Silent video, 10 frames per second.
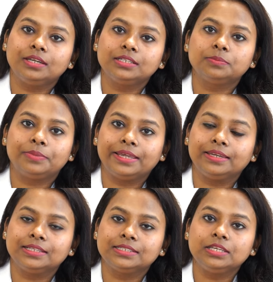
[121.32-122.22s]
it's
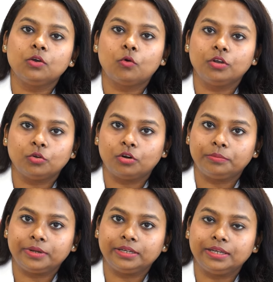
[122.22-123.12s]
pregnancy or
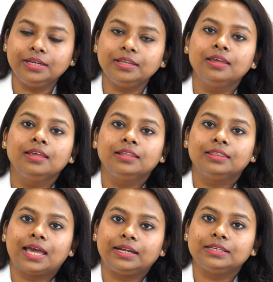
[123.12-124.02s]
not pregnant.
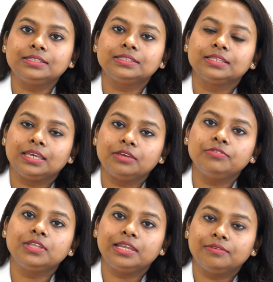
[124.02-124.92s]
That is,
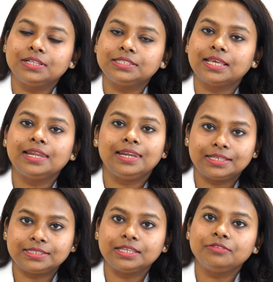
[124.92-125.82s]
if the levels are
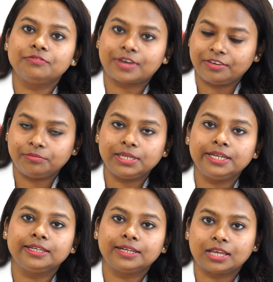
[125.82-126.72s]
less than 5
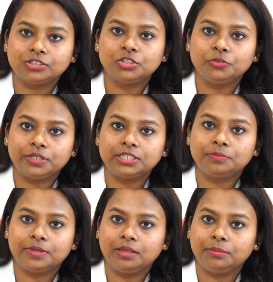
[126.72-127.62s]
million international
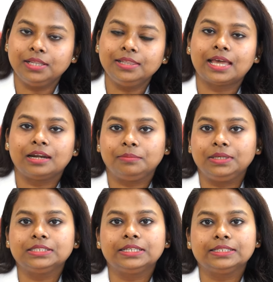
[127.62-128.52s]
units per ml, that
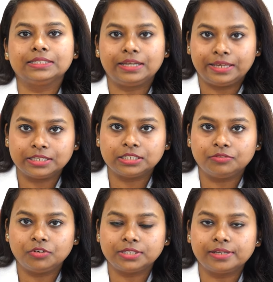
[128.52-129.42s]
means it is a
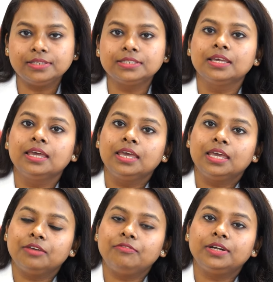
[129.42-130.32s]
negative result.
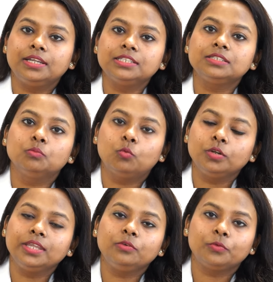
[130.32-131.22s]
If it is
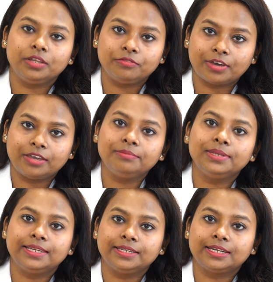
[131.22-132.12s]
more than 25
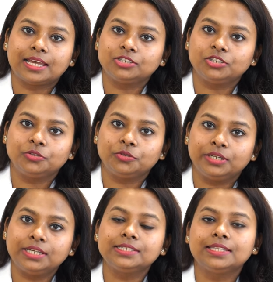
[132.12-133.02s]
million international
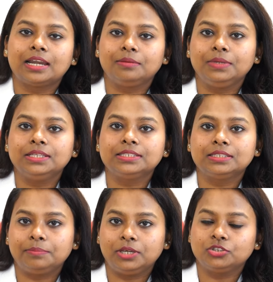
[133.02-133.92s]
units, that
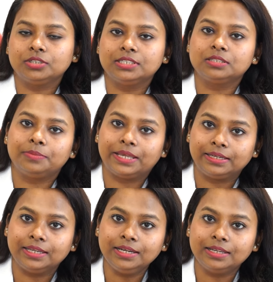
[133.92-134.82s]
means the patient is
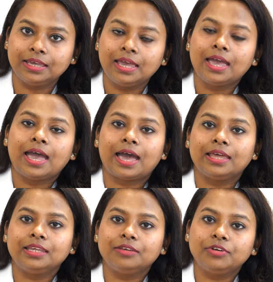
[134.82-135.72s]
pregnant.
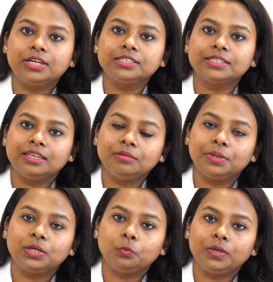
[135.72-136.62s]
And if it is
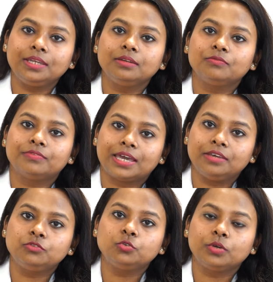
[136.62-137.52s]
in between
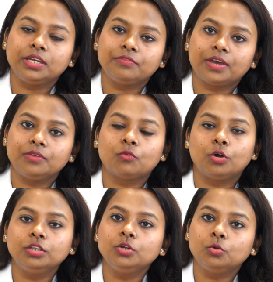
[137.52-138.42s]
5 to 25
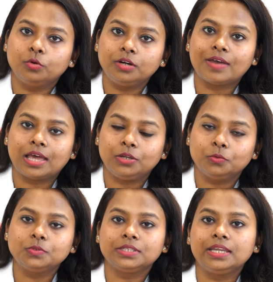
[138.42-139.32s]
or the lower
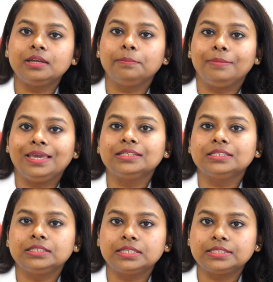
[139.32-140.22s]
values, it may
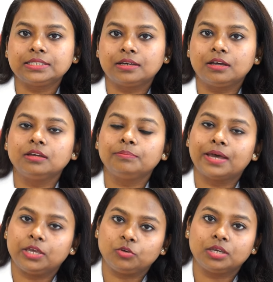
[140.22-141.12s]
suggest a
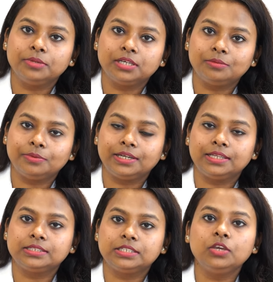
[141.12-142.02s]
biochemical
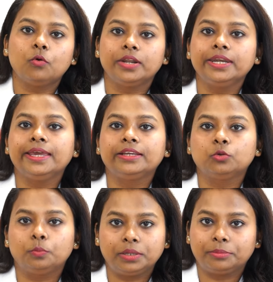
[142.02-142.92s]
pregnancy or an
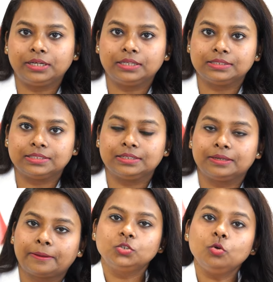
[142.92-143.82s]
ectopic pregnancy.
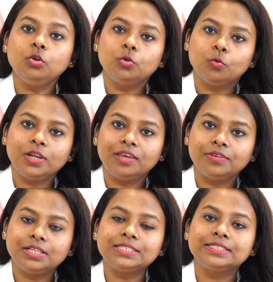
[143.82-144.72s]
So low
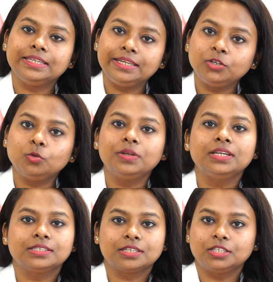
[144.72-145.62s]
levels need to be
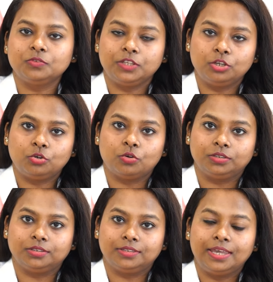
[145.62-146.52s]
discussed with your
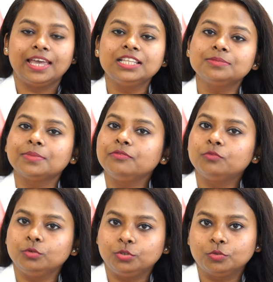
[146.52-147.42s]
doctor. Hence my
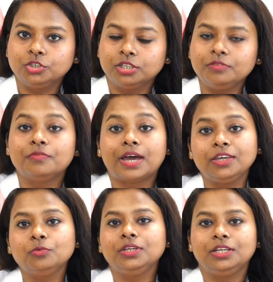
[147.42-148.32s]
fourth question, why
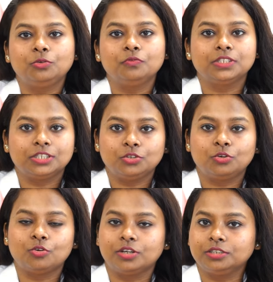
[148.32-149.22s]
you need to visit
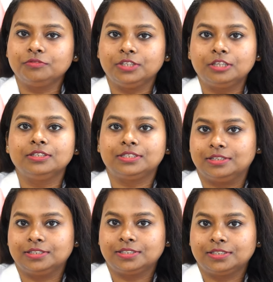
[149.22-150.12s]
your doctor with the
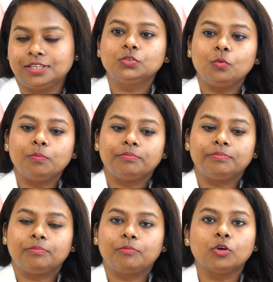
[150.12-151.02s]
results. So
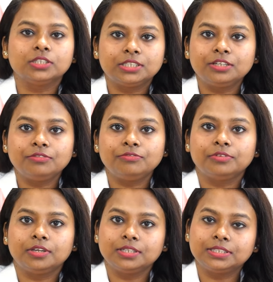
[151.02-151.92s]
positive
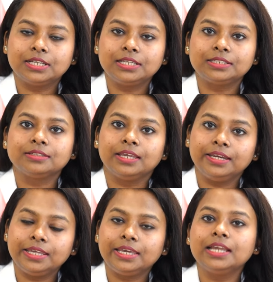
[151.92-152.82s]
result
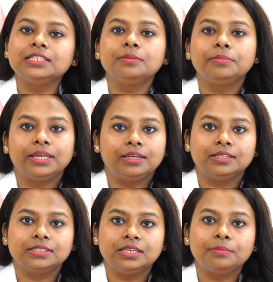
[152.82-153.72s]
indicates a
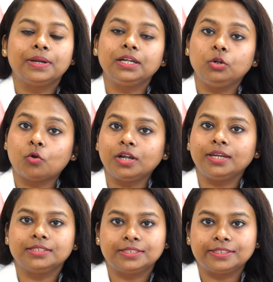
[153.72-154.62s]
pregnancy, but
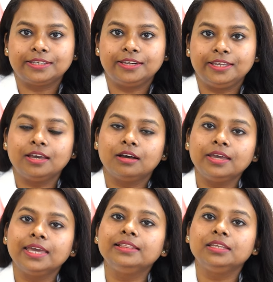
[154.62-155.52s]
not necessarily
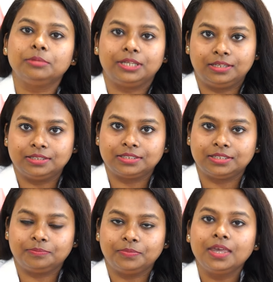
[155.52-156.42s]
a healthy pregnancy.